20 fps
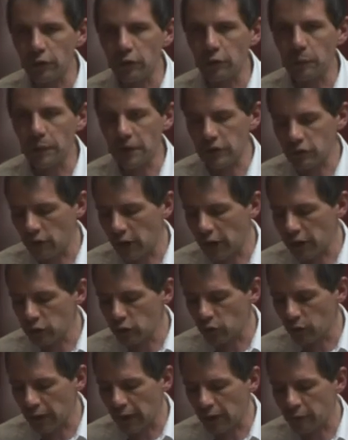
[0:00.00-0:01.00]
This is a picture I
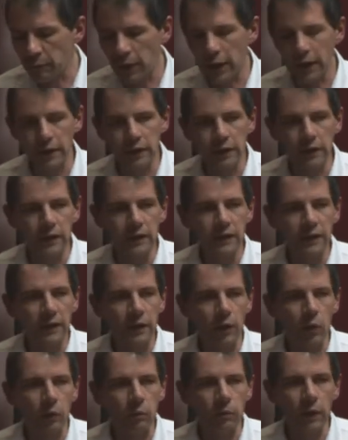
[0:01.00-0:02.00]
took out my
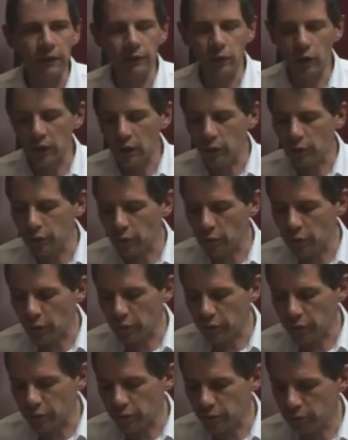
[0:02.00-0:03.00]
little, I've got a little sort of
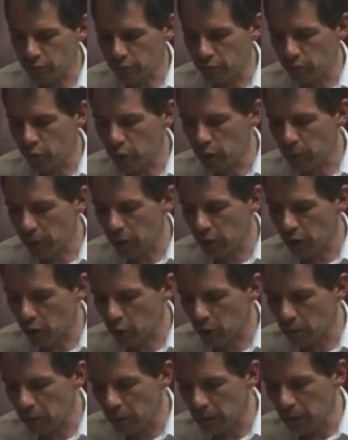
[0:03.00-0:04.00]
office room at
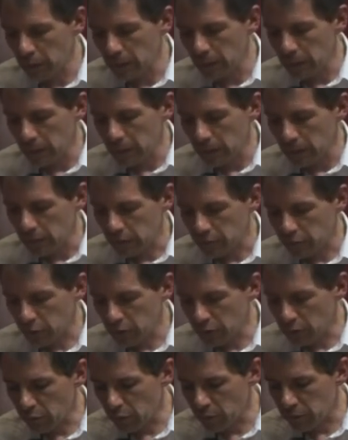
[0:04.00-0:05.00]
home,
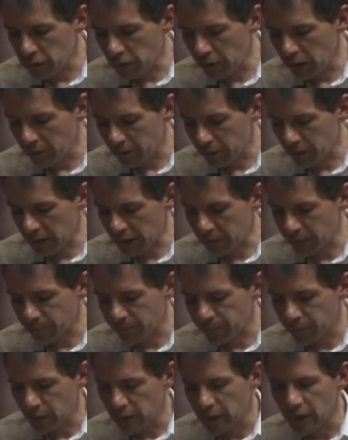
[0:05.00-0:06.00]
study room type thing.
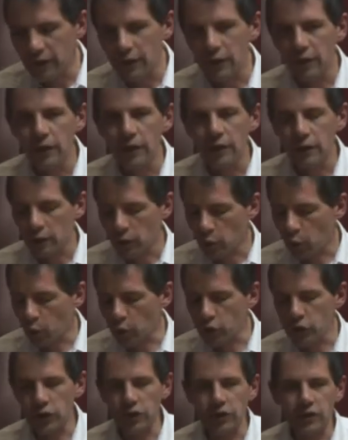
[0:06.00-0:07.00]

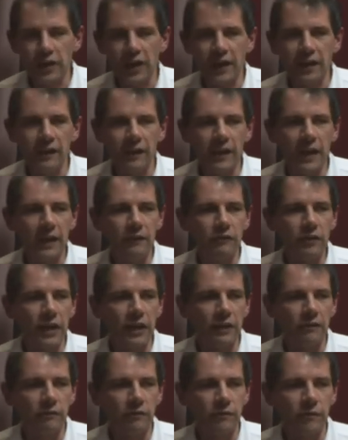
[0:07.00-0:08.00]
Quarters to ten in the
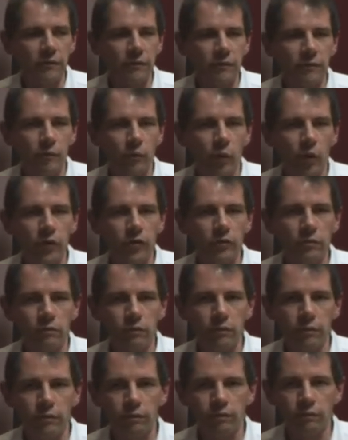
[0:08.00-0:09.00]
evening, one
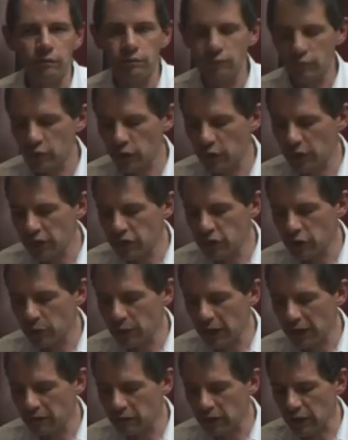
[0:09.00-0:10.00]
sunny
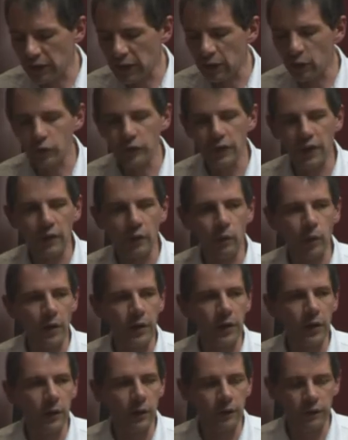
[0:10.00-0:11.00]
June evening, I looked out the
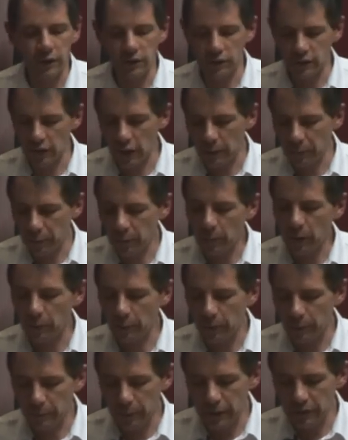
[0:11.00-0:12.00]
window, I was typing away
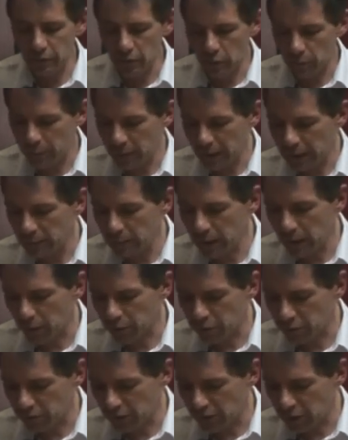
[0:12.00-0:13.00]
on my beaving on my
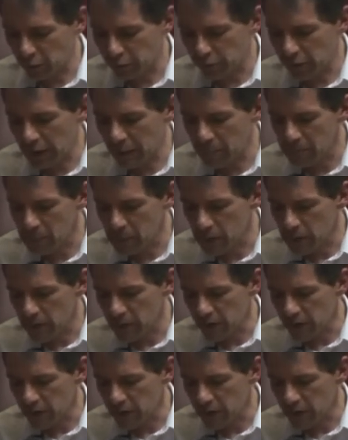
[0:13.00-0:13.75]
emails as I often am,